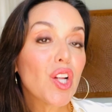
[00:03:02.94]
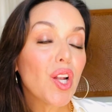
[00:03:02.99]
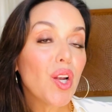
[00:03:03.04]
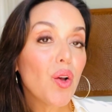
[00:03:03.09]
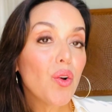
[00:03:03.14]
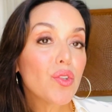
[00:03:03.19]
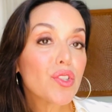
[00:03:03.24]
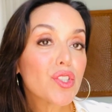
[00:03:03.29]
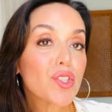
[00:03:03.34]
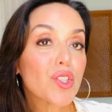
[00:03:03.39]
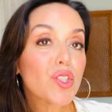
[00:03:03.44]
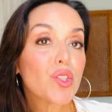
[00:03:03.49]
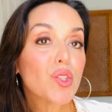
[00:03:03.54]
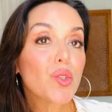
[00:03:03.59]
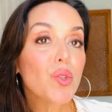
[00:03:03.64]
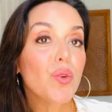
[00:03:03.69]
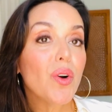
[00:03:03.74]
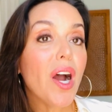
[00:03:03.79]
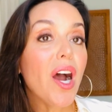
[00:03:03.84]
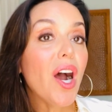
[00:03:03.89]
closer
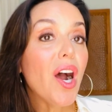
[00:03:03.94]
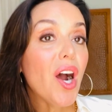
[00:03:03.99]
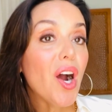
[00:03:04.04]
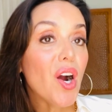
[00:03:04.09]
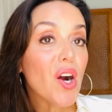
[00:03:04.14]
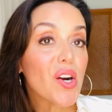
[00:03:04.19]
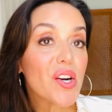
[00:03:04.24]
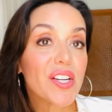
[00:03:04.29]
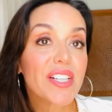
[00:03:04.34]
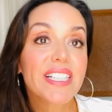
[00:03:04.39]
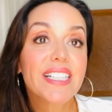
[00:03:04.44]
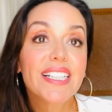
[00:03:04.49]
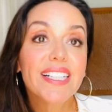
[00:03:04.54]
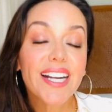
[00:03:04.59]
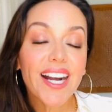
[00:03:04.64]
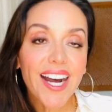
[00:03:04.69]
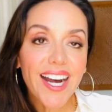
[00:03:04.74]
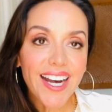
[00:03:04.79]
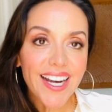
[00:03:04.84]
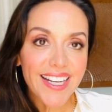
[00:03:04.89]
to our
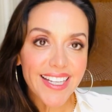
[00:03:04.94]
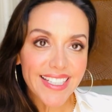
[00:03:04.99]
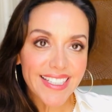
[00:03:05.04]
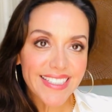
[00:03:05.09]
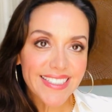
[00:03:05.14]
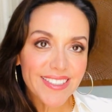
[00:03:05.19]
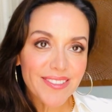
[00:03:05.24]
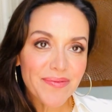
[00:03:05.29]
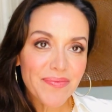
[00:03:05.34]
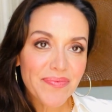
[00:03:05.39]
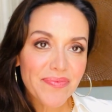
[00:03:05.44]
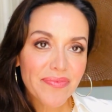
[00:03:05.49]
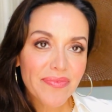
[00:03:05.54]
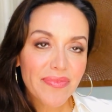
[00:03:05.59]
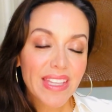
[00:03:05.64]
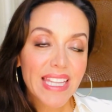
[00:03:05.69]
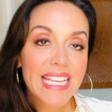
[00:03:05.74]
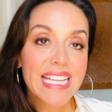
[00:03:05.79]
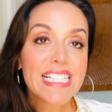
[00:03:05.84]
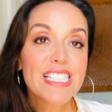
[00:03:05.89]
God.
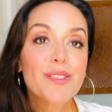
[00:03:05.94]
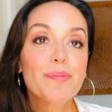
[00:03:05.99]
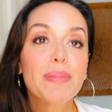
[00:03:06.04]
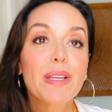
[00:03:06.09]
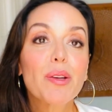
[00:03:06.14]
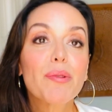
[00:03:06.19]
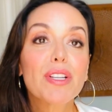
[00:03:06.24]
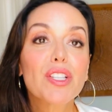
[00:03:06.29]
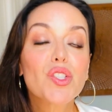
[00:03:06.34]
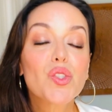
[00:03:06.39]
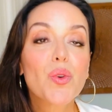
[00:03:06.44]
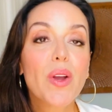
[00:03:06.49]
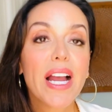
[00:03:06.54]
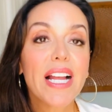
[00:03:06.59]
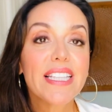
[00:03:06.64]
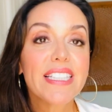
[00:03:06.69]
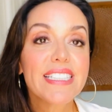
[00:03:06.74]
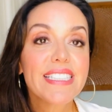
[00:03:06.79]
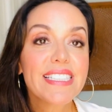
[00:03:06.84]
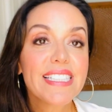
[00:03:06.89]

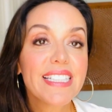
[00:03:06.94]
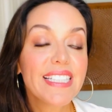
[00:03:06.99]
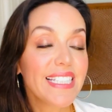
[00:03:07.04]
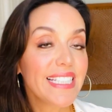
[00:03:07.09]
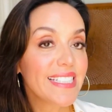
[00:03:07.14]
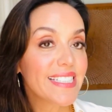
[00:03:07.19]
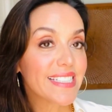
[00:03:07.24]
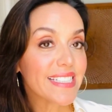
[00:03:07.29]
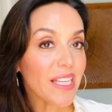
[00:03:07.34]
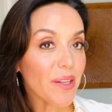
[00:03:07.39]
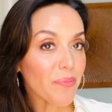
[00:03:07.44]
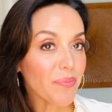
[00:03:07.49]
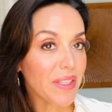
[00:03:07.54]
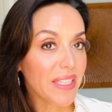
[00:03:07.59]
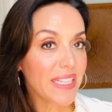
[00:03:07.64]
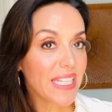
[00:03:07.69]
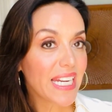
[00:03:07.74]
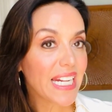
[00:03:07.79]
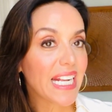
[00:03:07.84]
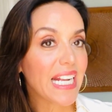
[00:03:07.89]
Spirituality is something
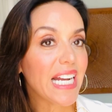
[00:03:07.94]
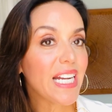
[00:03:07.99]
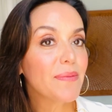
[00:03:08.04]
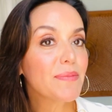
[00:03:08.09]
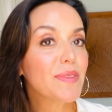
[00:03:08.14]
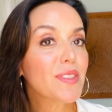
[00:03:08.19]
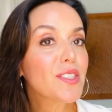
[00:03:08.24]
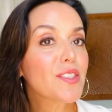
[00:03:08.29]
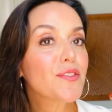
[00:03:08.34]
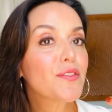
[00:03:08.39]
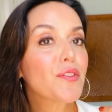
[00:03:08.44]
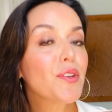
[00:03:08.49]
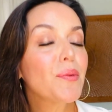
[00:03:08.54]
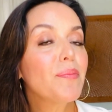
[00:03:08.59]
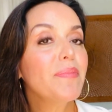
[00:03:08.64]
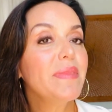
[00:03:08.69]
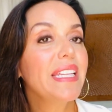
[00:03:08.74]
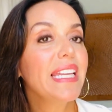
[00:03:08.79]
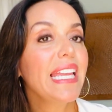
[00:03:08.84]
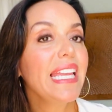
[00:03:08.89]
that comes
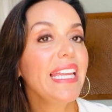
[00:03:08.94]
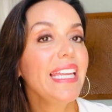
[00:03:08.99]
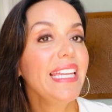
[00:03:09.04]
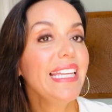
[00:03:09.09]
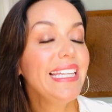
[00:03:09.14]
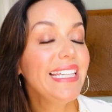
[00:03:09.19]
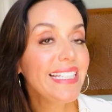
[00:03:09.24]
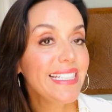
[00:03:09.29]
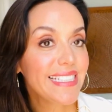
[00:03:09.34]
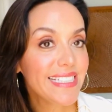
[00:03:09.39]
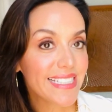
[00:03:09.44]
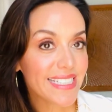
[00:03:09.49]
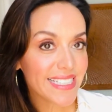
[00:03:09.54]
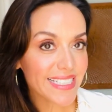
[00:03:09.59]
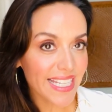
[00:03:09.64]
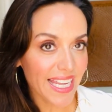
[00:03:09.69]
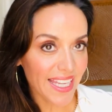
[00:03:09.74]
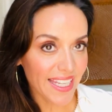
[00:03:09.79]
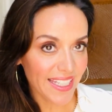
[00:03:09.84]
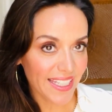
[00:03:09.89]
from the
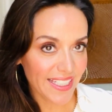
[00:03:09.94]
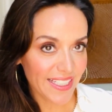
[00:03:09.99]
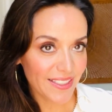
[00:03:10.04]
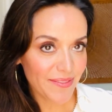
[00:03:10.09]
inside.